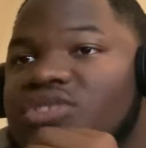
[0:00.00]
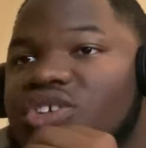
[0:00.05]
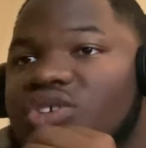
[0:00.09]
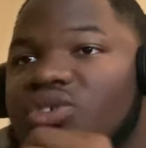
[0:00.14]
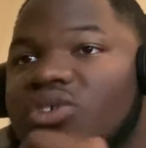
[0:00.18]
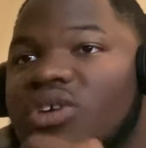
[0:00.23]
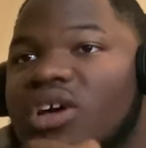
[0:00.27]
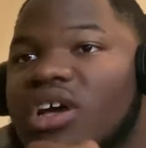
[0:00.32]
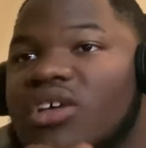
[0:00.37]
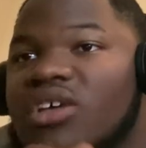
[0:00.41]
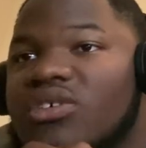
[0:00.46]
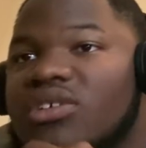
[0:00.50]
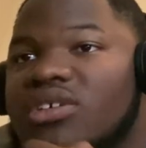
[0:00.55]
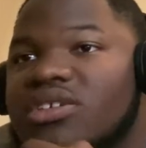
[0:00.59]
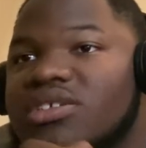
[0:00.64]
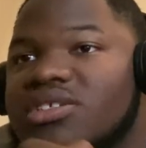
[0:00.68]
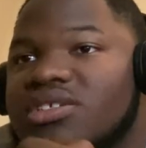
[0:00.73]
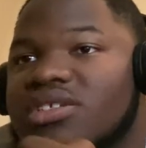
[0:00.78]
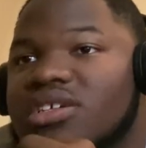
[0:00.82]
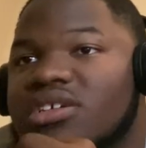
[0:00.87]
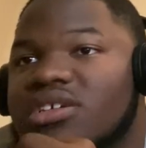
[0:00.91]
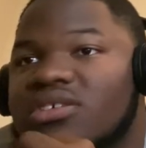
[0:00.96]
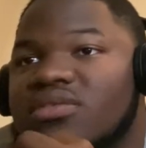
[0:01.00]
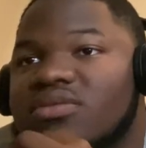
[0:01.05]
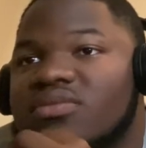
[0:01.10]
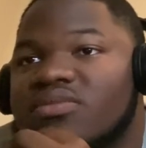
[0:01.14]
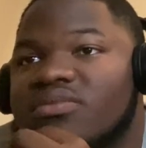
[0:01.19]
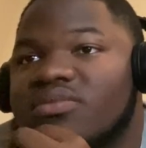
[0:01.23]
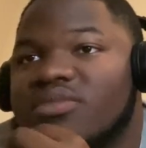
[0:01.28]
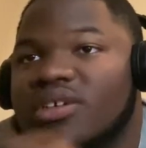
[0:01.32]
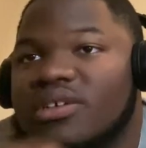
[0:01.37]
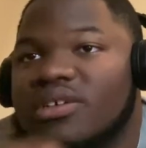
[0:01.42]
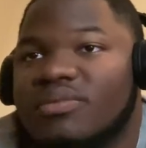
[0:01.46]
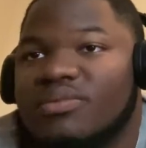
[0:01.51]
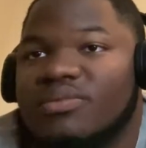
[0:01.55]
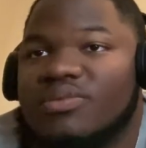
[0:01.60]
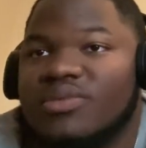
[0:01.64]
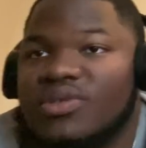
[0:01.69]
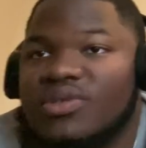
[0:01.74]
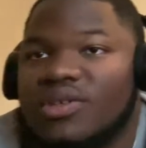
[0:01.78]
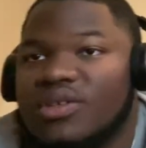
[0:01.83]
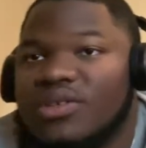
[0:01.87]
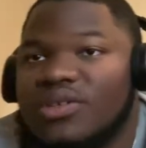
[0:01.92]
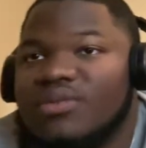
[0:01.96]
I don't know how you can see him, but, you
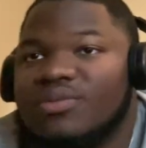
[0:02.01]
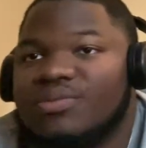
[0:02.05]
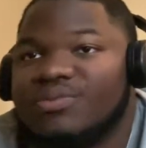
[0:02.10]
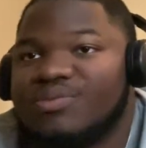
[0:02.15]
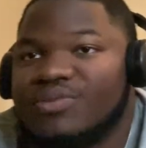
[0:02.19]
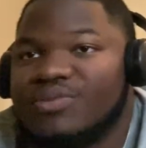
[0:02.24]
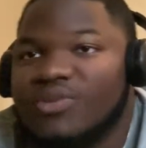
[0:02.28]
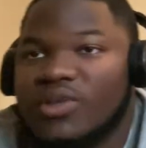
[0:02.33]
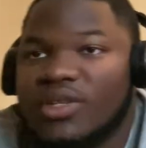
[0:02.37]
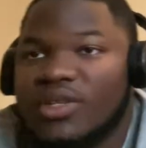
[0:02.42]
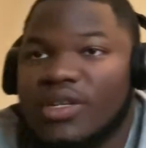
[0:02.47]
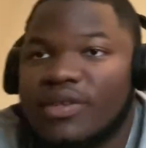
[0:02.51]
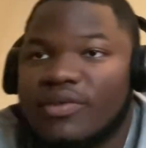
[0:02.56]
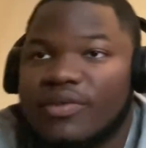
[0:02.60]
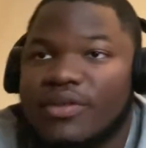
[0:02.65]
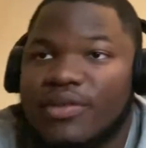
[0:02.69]
know, whatever.